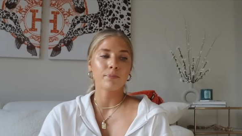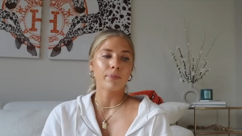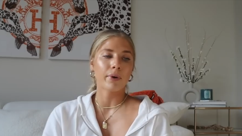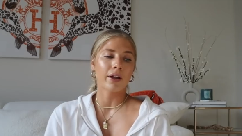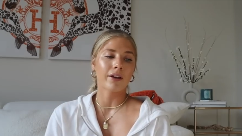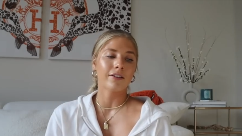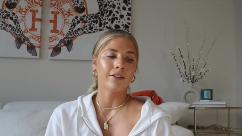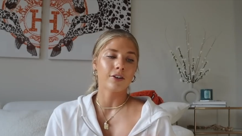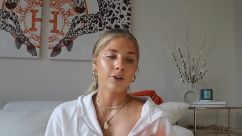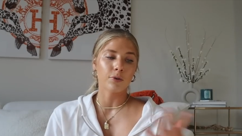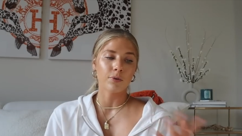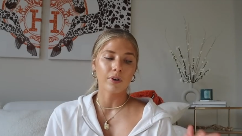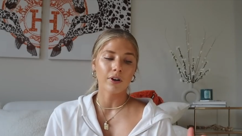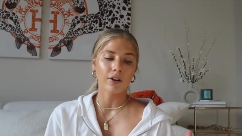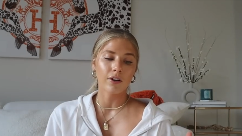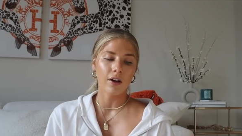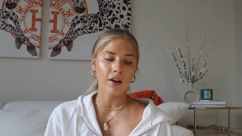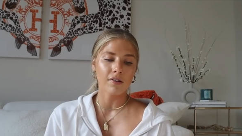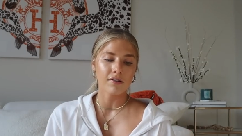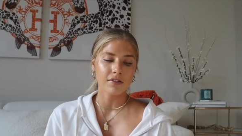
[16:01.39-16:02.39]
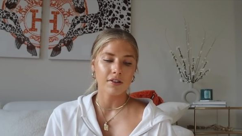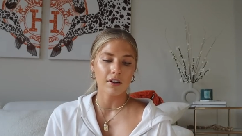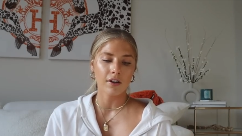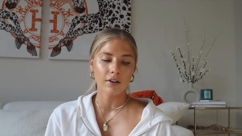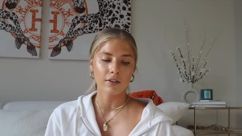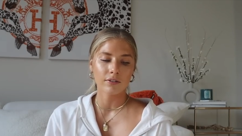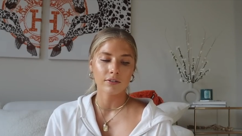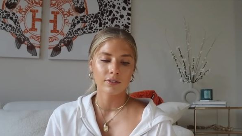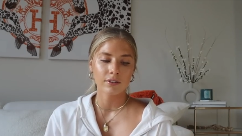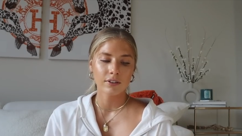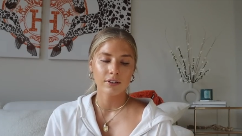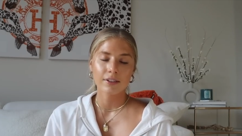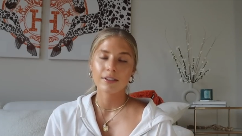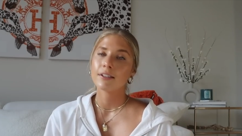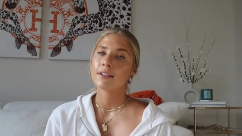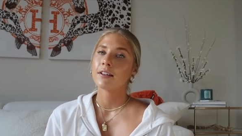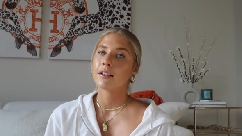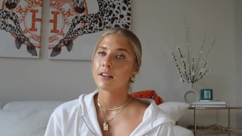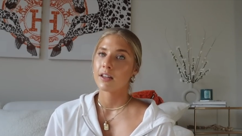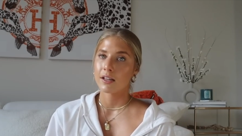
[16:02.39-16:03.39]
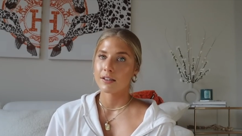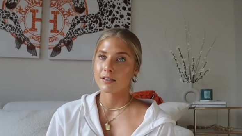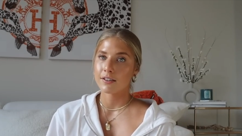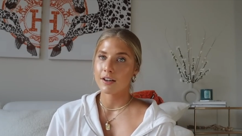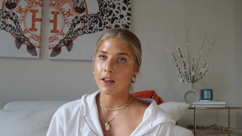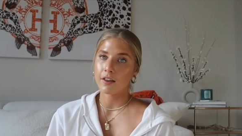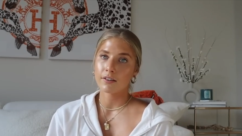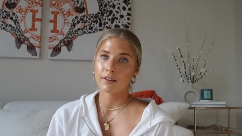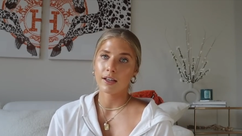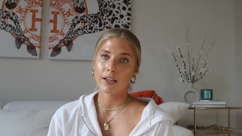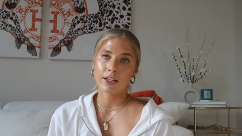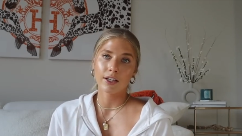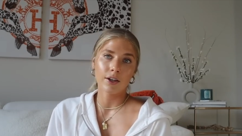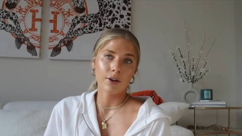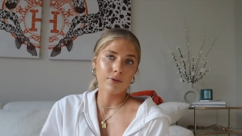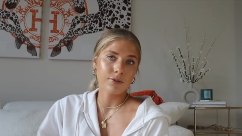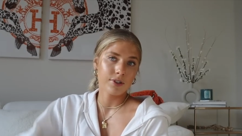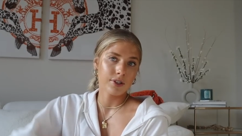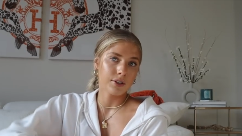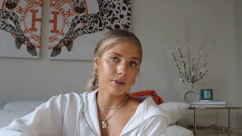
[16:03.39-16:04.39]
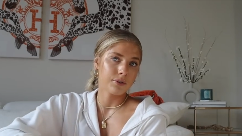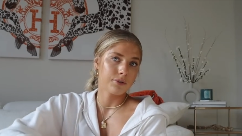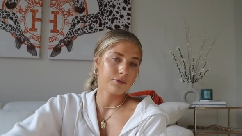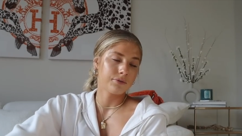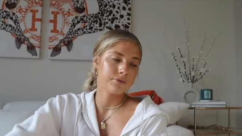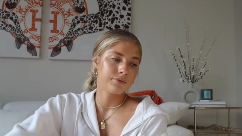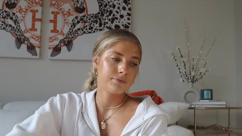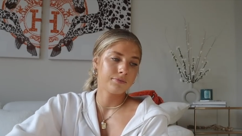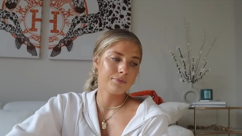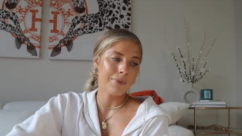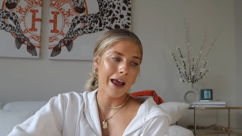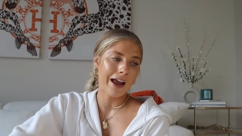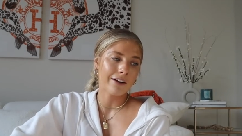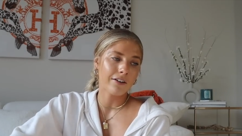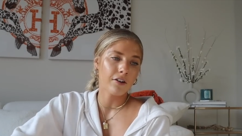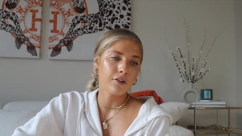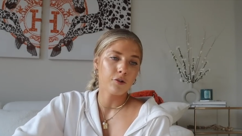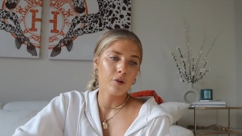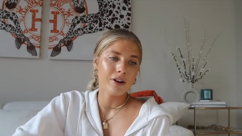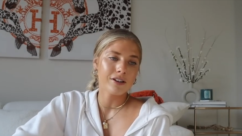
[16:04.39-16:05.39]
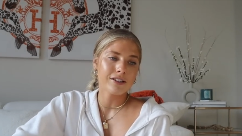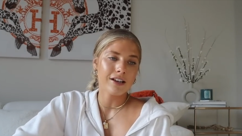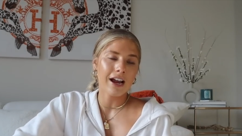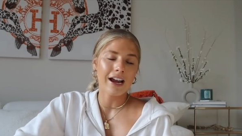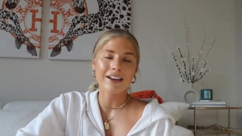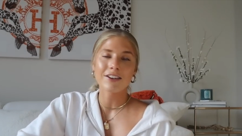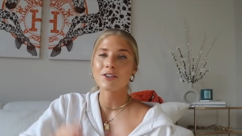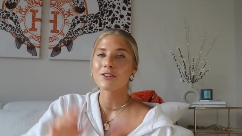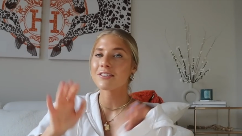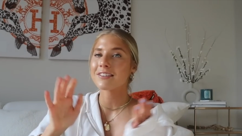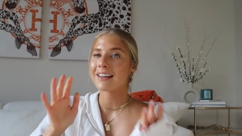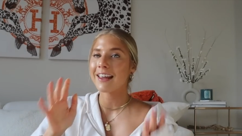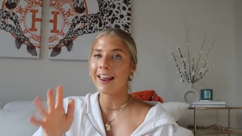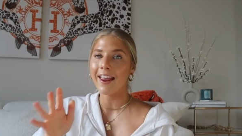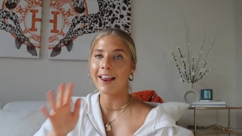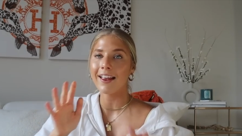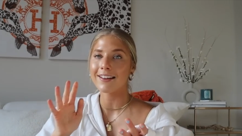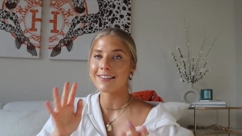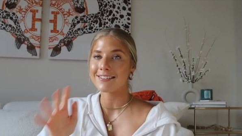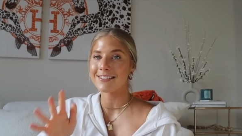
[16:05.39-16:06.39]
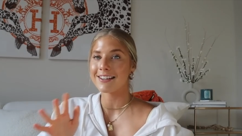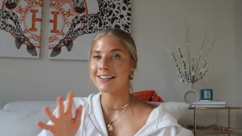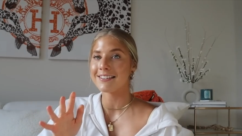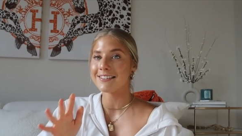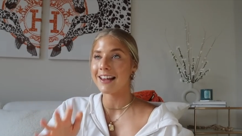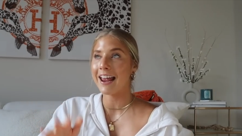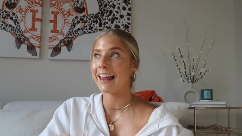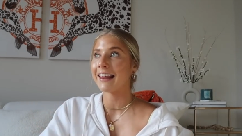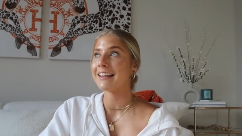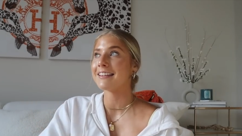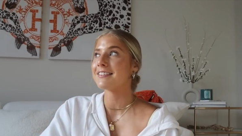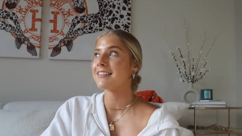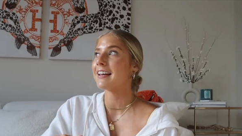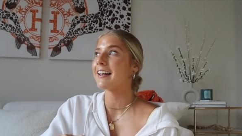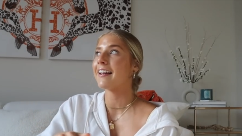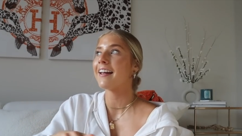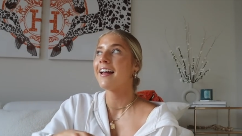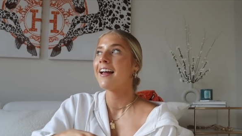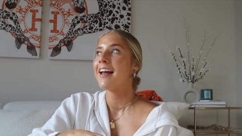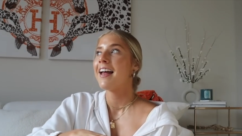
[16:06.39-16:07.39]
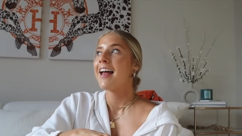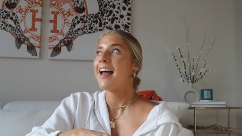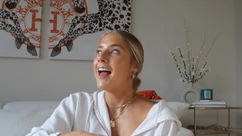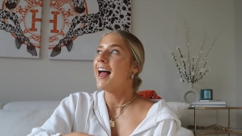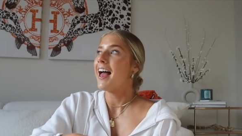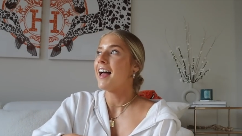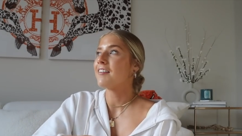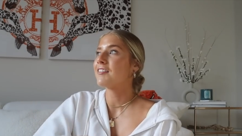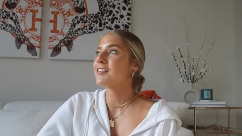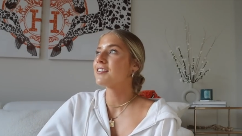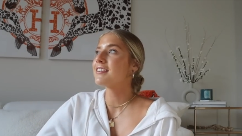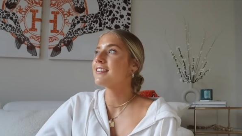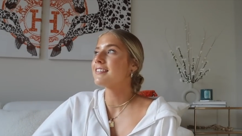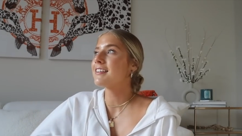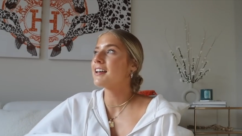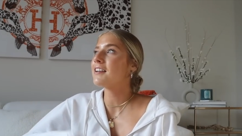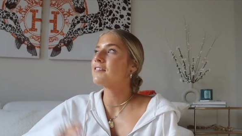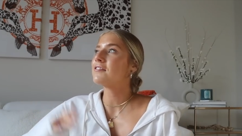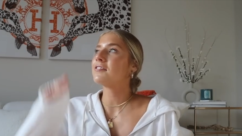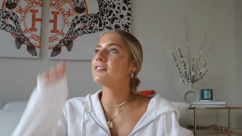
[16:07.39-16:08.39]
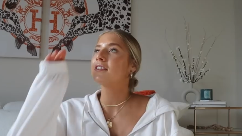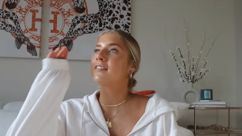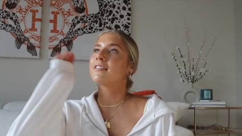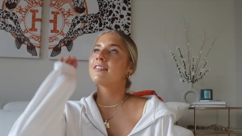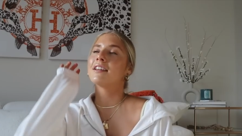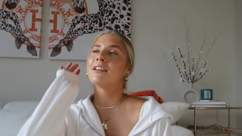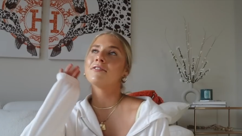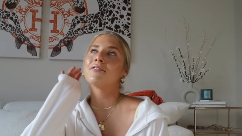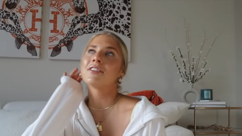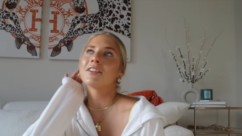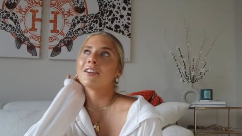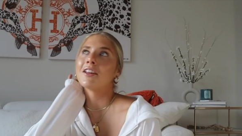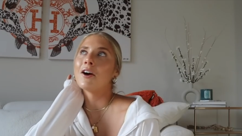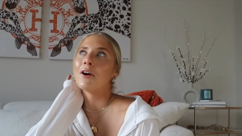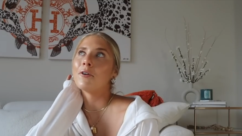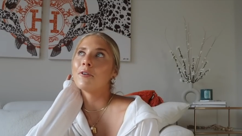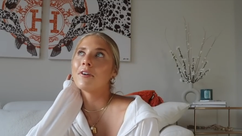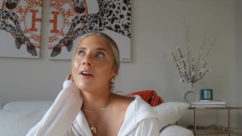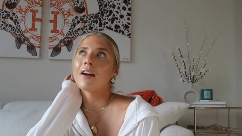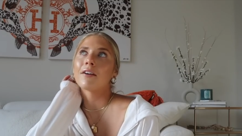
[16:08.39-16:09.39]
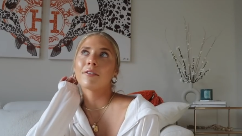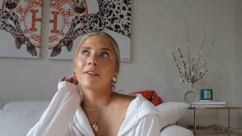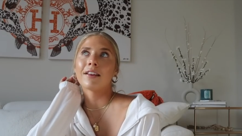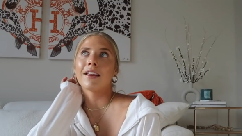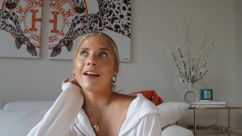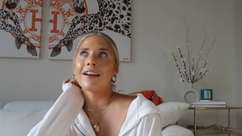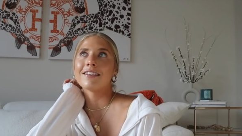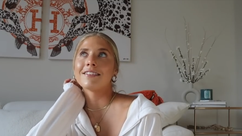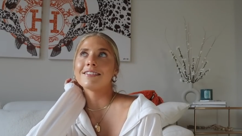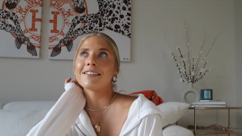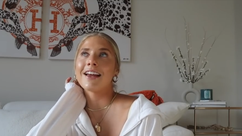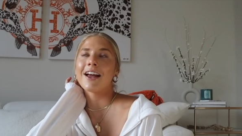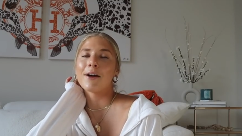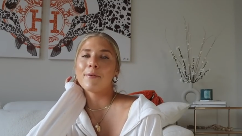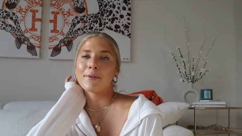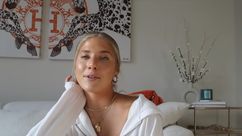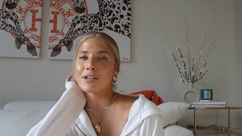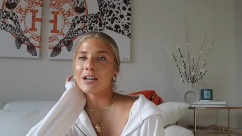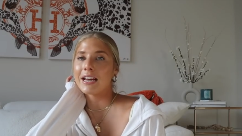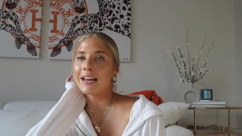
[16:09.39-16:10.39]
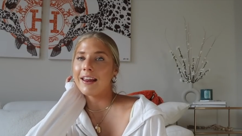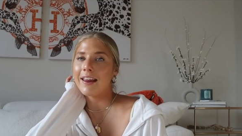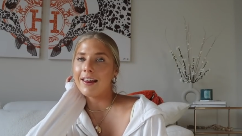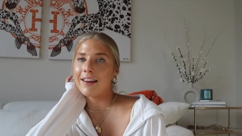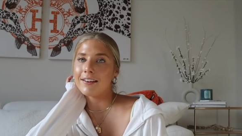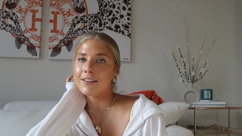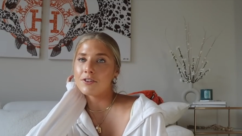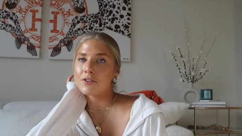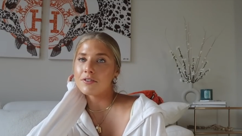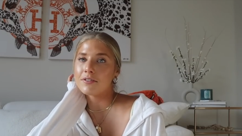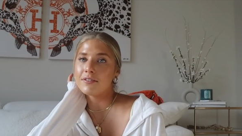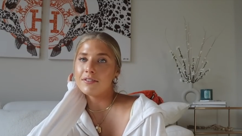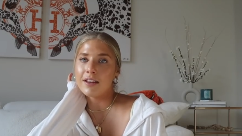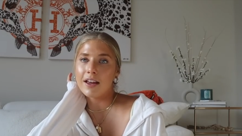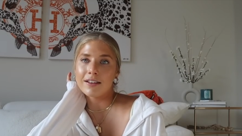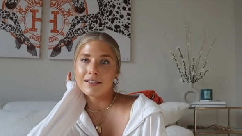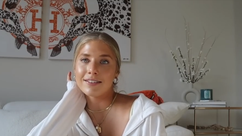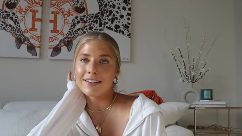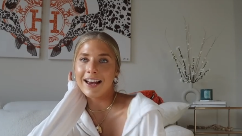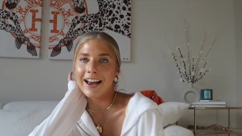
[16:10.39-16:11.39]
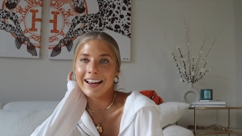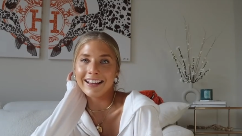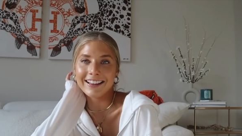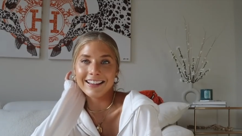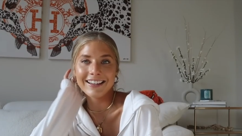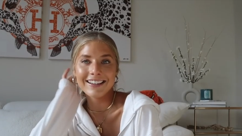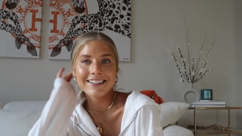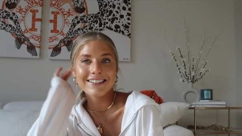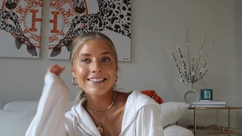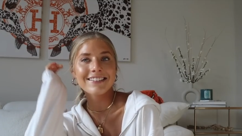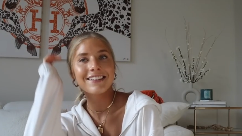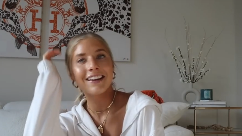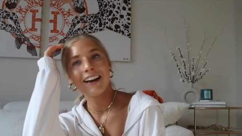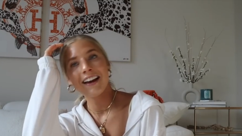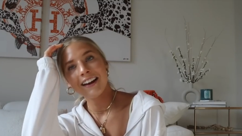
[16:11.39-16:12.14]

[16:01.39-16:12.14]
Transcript: but New Girl also, that's another like go-to background noise. I just can't sit in silence. Like ever since I've lived alone, I realized how much I hate just dead silence.